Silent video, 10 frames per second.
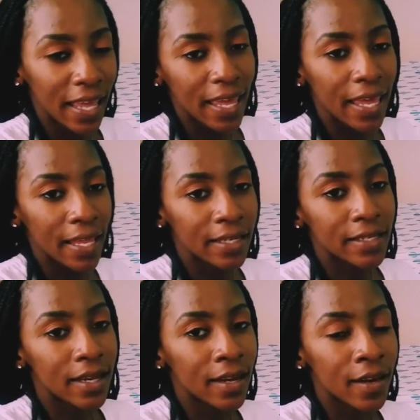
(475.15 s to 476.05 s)
And
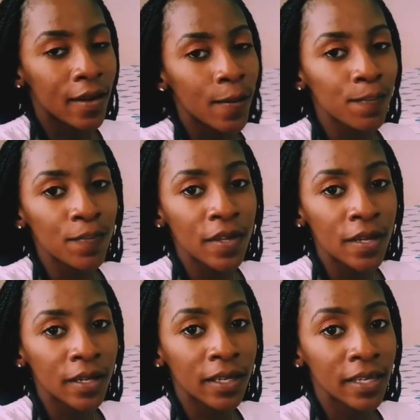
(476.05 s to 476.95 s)

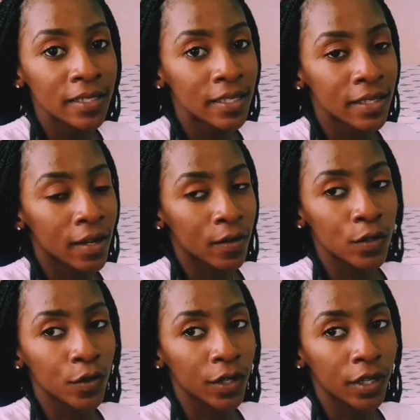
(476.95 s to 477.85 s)
the cases that I was
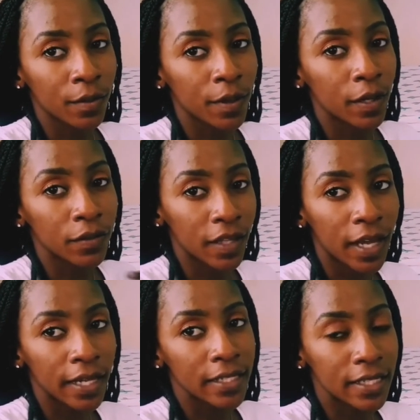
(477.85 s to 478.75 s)
talking about, the
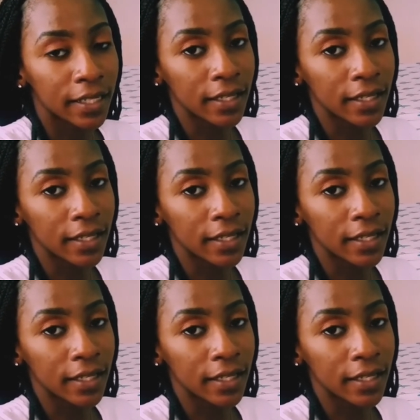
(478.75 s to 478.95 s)
ID